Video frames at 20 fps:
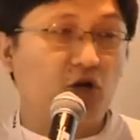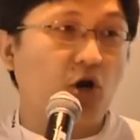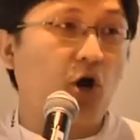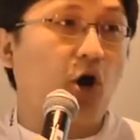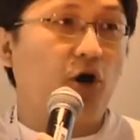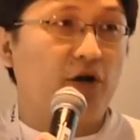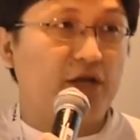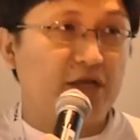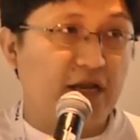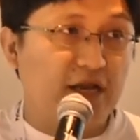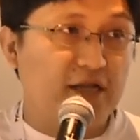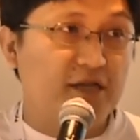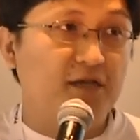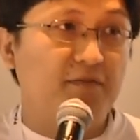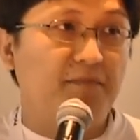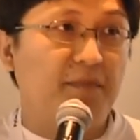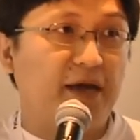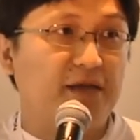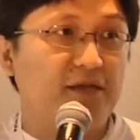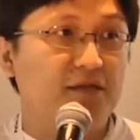a
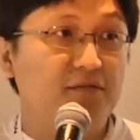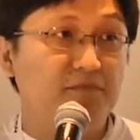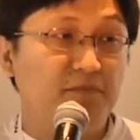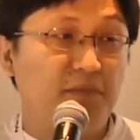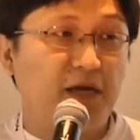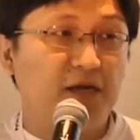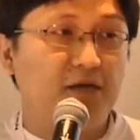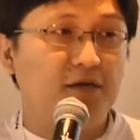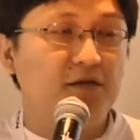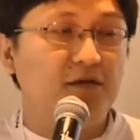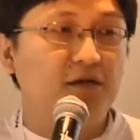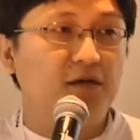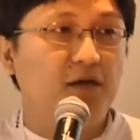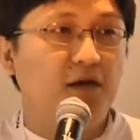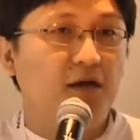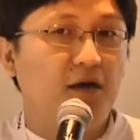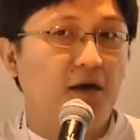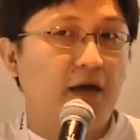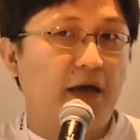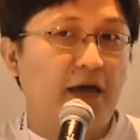coordinated man manner.
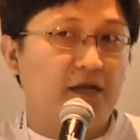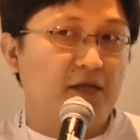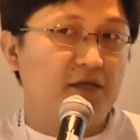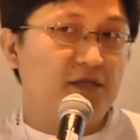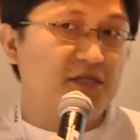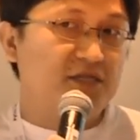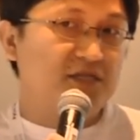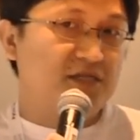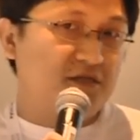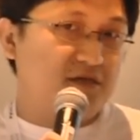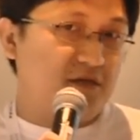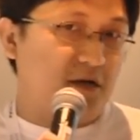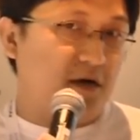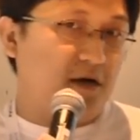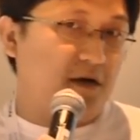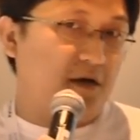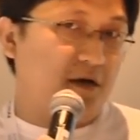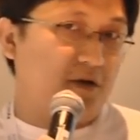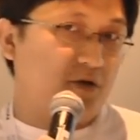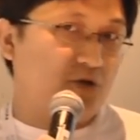And these
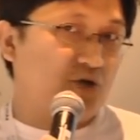uh,